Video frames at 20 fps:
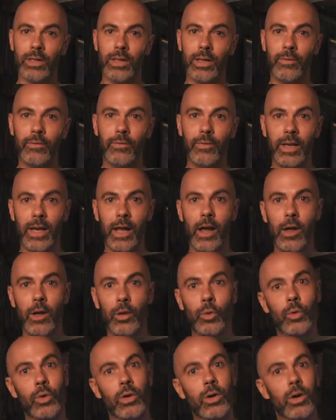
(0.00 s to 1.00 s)
in this video
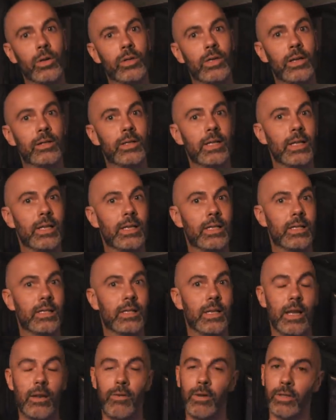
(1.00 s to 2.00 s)
and all the cocktails in
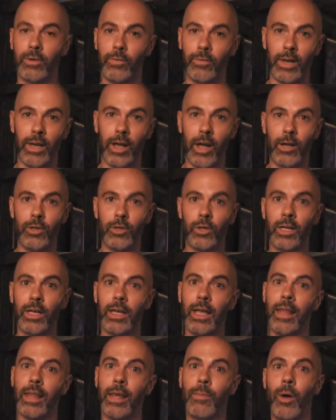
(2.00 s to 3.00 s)
this series of videos, you can
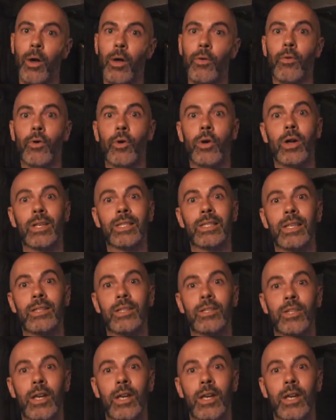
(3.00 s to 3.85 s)
get them over on our sister